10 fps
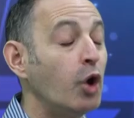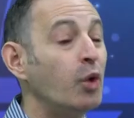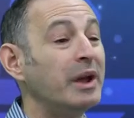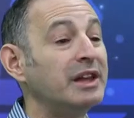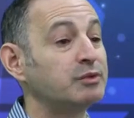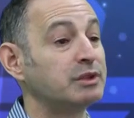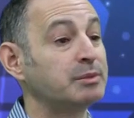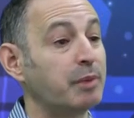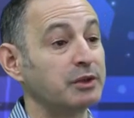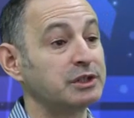who is
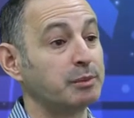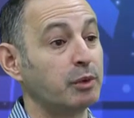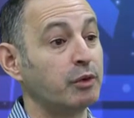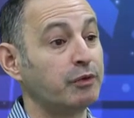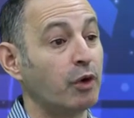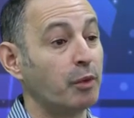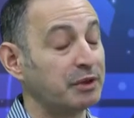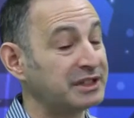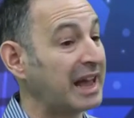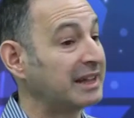responsible for
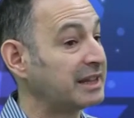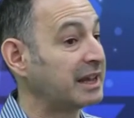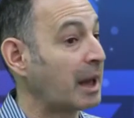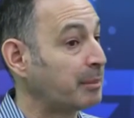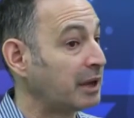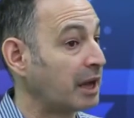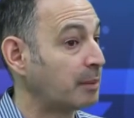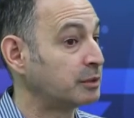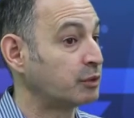protecting and being able